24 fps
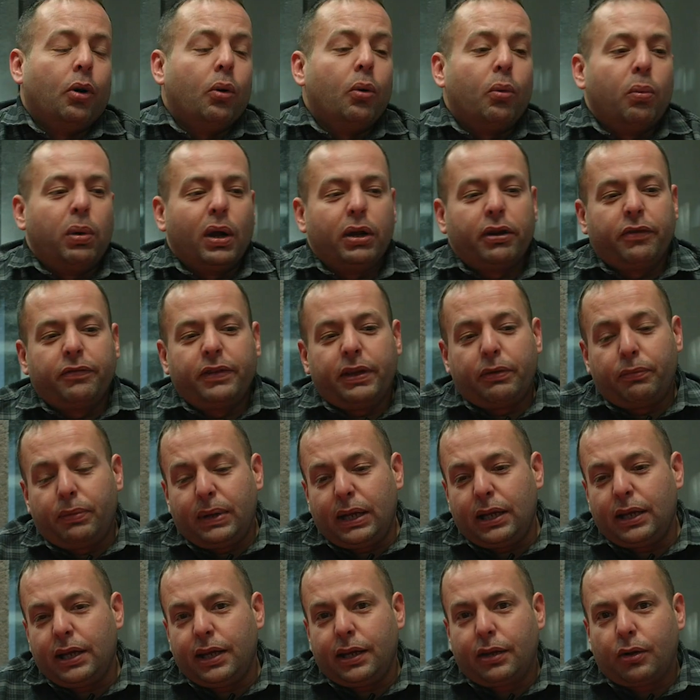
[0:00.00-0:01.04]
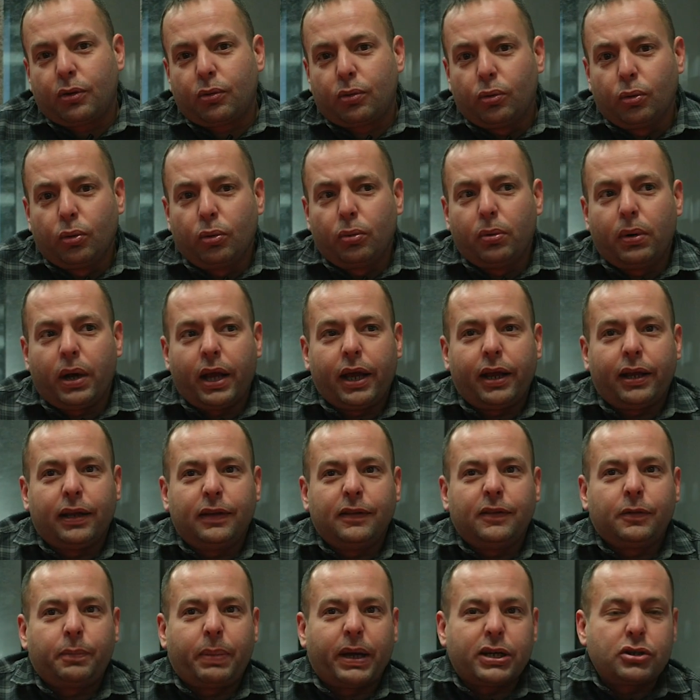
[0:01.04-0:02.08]
One of the really cool and
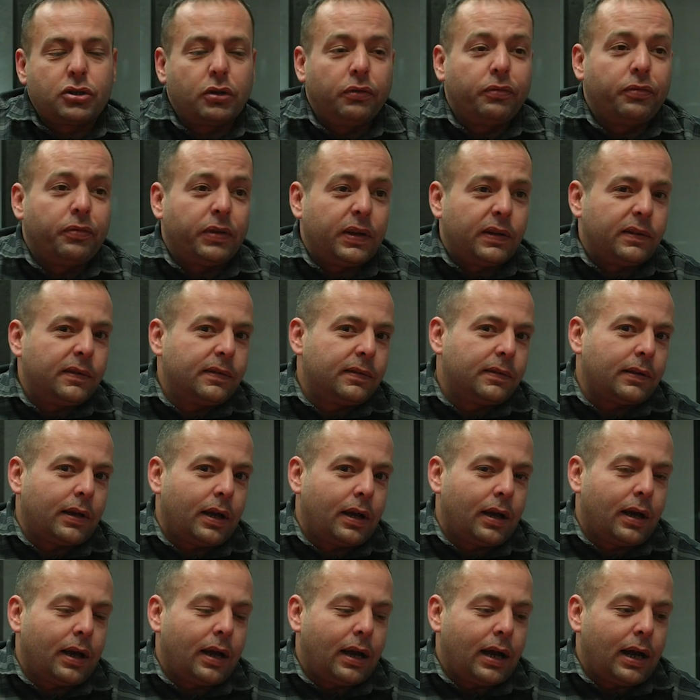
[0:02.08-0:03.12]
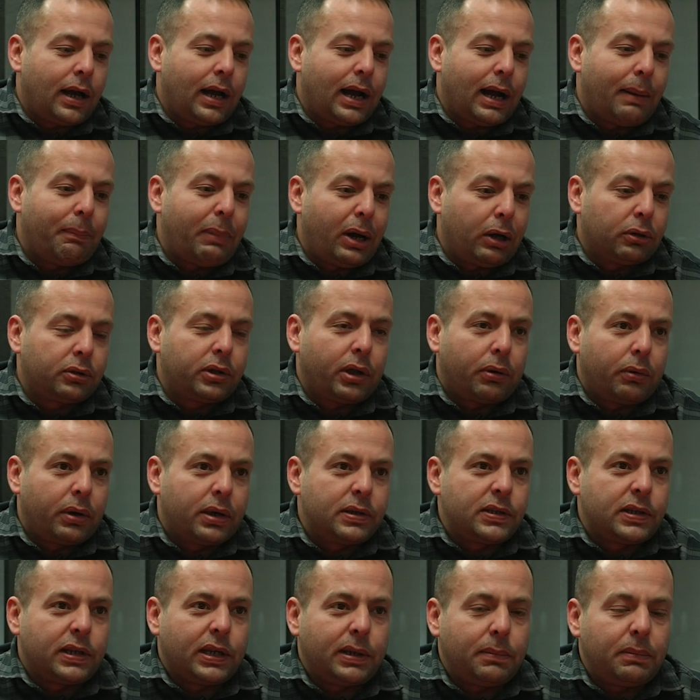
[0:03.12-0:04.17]
special things about our
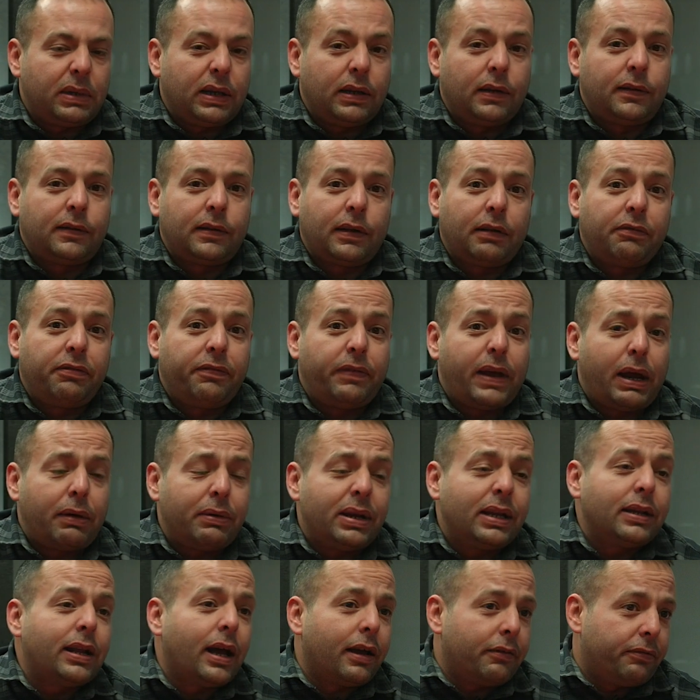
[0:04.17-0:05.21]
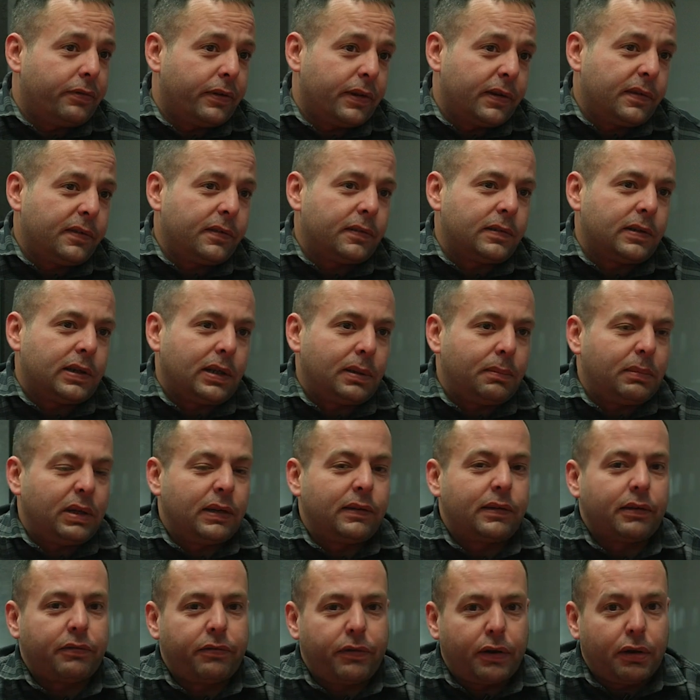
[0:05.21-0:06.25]
team, it's a very diverse team.
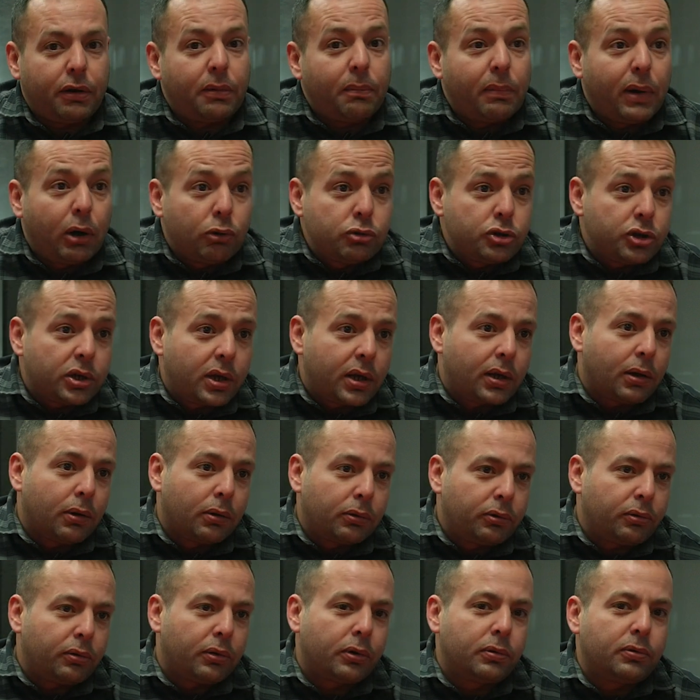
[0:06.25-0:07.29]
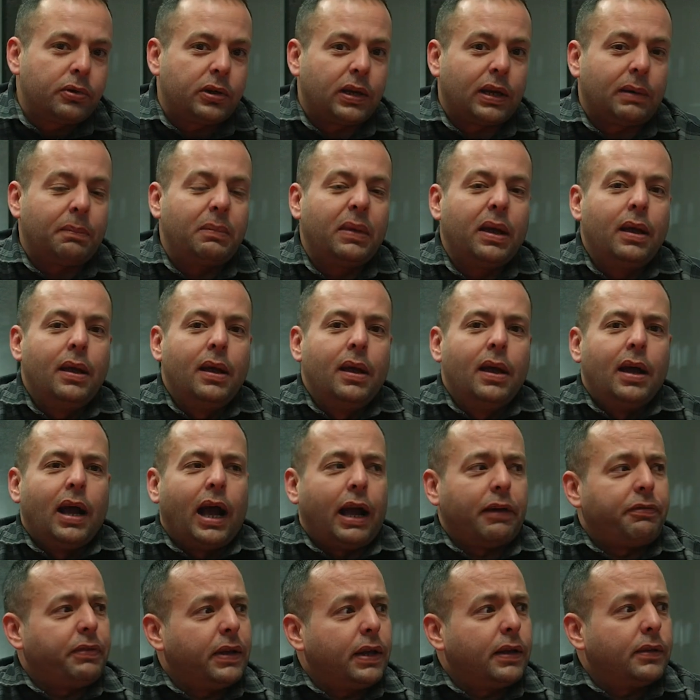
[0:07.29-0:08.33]
It's a very multicultural team. I
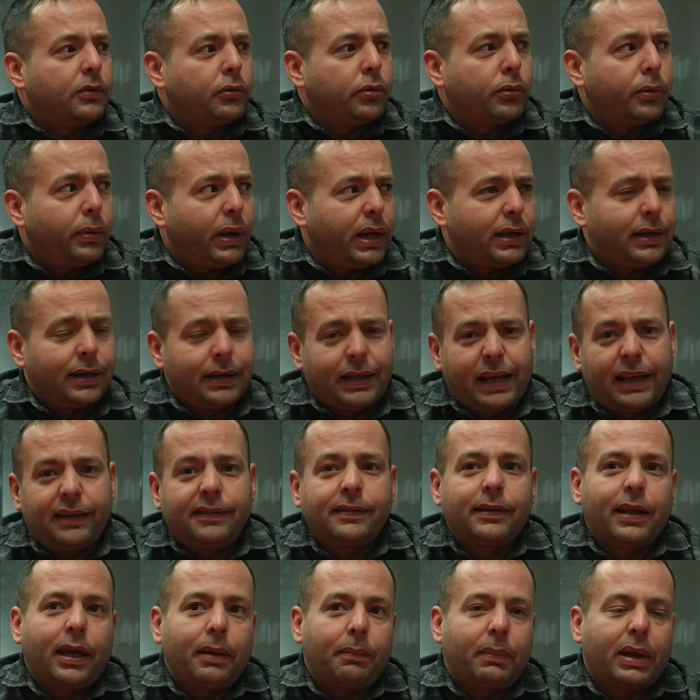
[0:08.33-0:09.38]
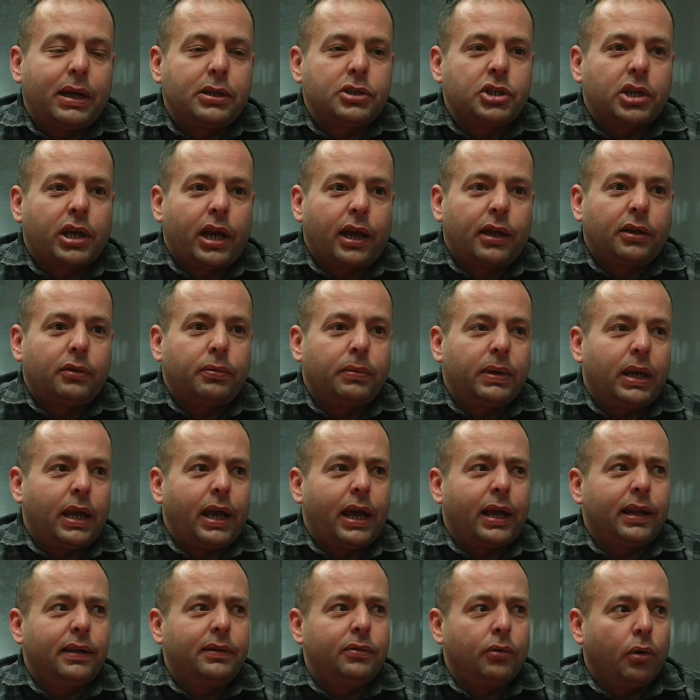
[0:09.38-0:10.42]
think TourRadar, last time I checked, we
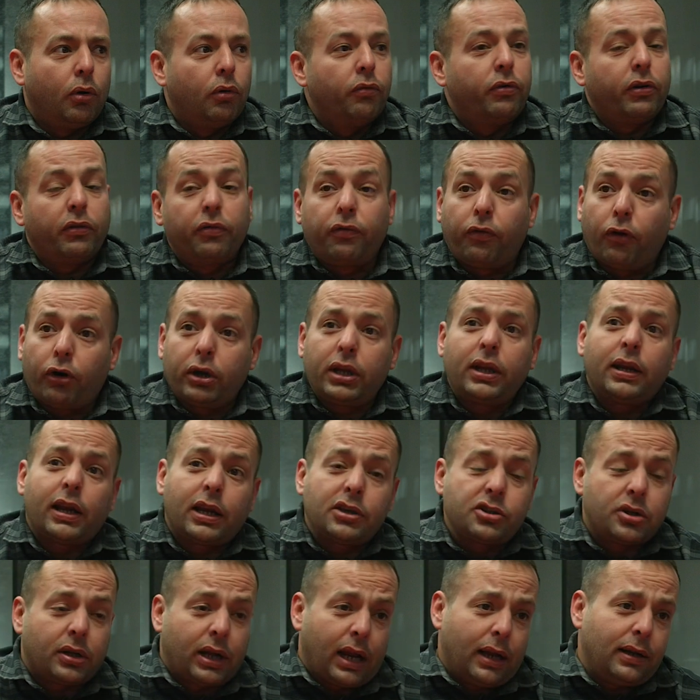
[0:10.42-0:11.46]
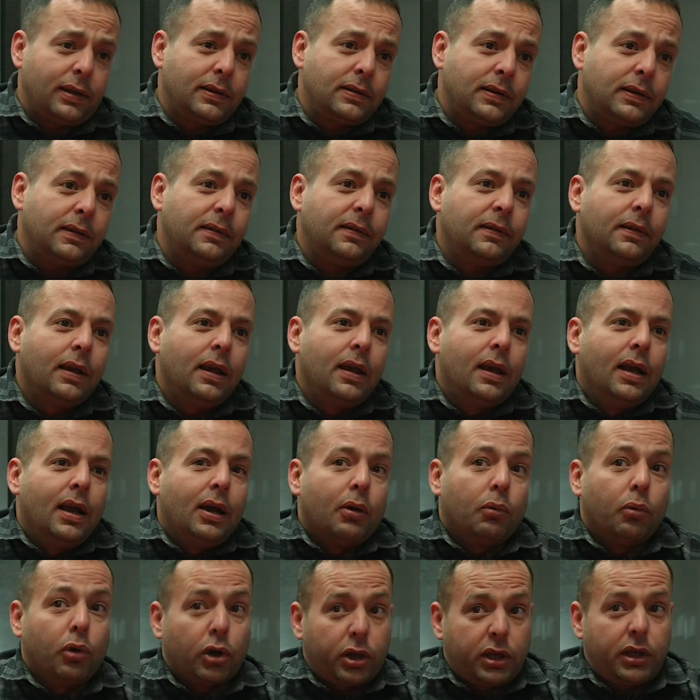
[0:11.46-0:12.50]
had over 40 nationalities
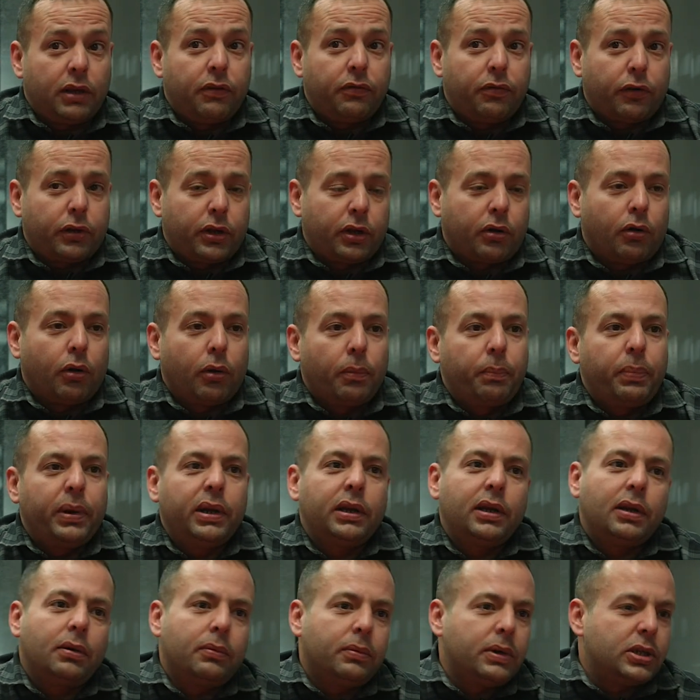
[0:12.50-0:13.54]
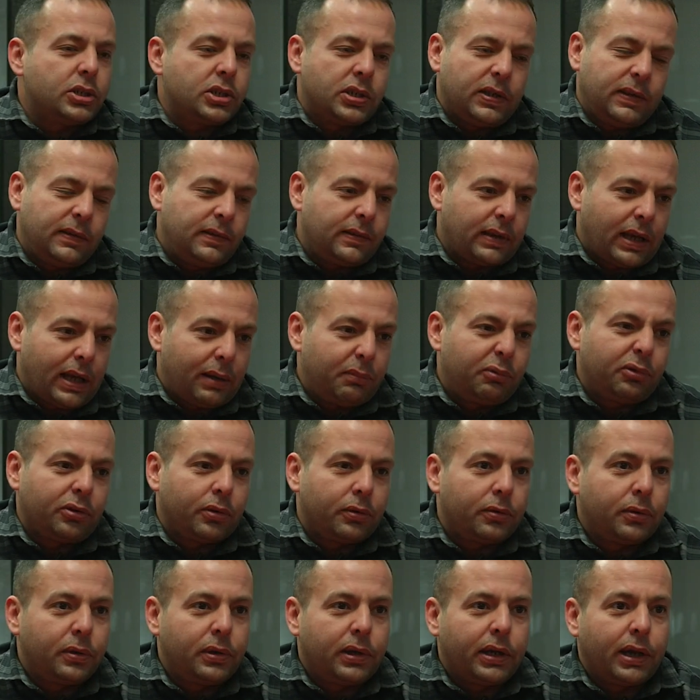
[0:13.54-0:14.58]
working for the company, which is
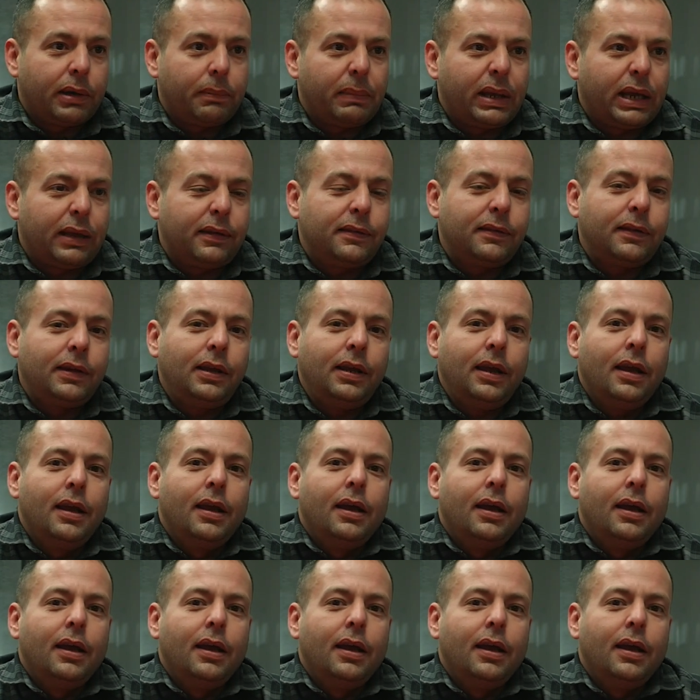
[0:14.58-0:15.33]
absolutely amazing.